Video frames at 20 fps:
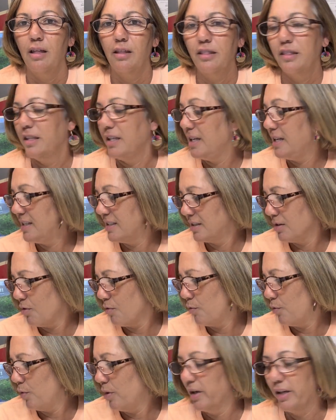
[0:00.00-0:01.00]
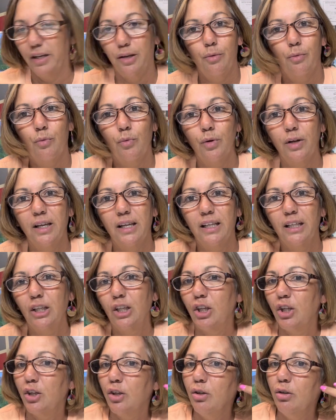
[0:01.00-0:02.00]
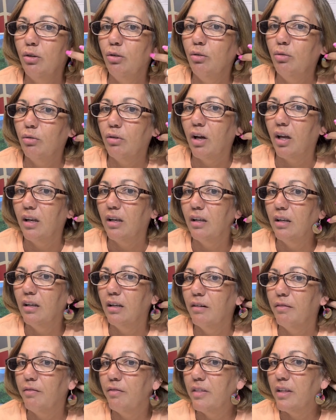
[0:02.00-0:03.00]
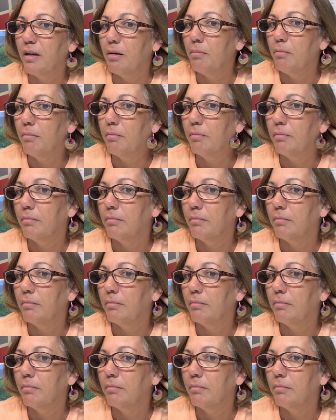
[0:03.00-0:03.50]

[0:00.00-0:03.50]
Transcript: These are really, really cute. I love them.